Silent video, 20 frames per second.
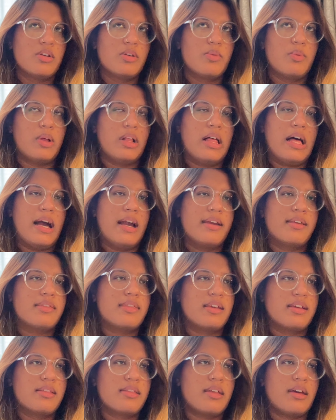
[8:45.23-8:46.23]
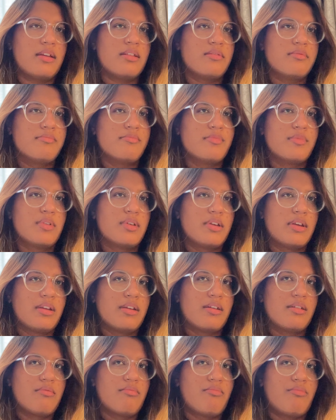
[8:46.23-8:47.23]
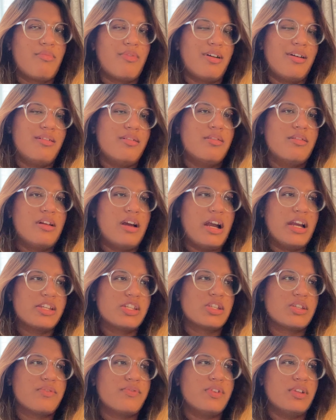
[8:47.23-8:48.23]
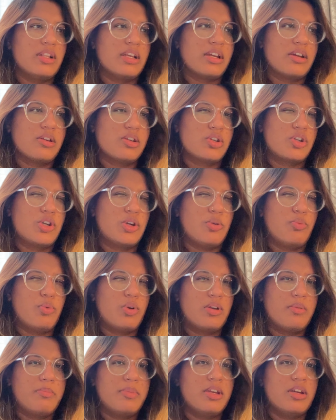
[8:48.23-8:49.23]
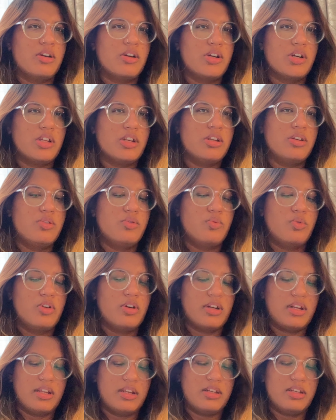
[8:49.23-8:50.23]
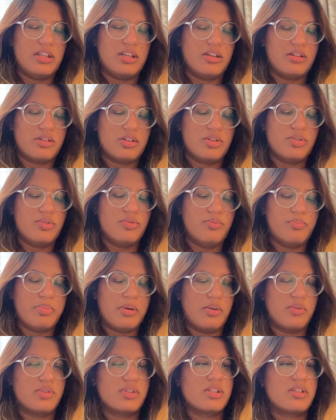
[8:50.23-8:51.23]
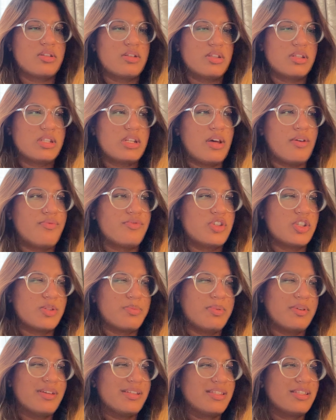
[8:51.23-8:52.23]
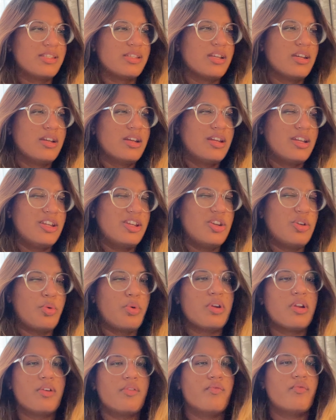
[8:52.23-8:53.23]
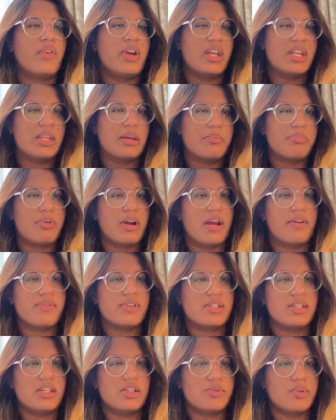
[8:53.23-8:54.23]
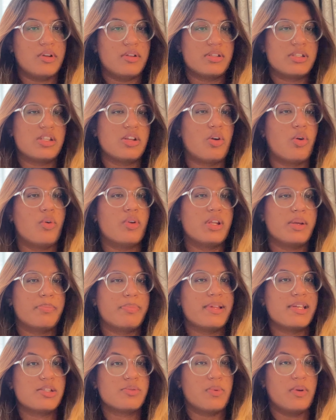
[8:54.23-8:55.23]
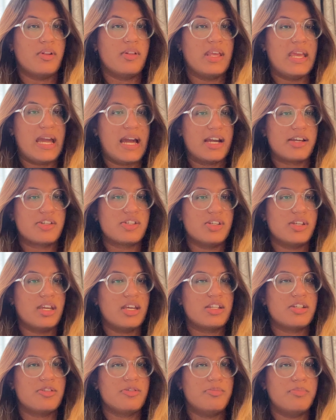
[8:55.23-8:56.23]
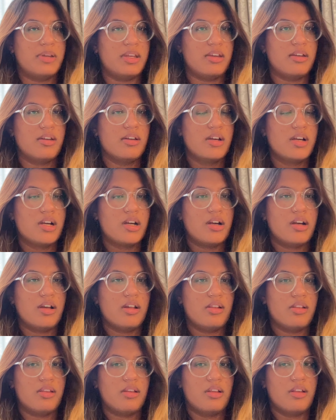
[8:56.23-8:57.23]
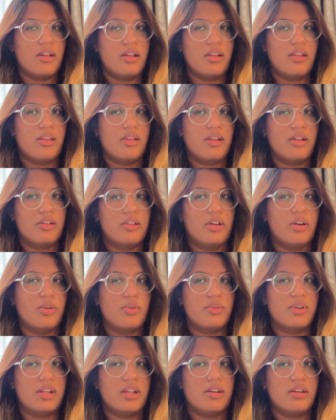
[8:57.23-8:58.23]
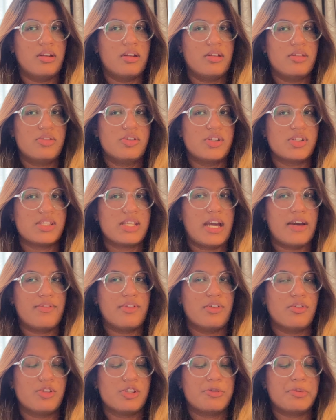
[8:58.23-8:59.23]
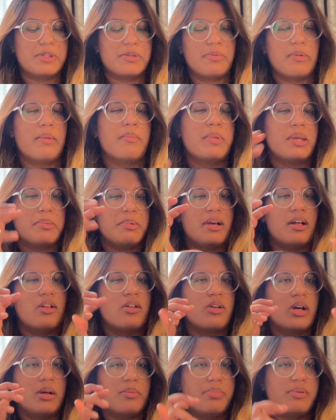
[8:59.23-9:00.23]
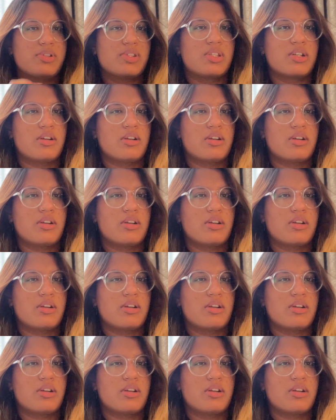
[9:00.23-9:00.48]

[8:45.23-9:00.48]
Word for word: well i think that well i just feel like it, it wouldn't be a good good idea to post stuff just because you don't want to invade their privacy as well it's their only place where they actually get to be al alone and just have their own space but maybe I'll, I'll post a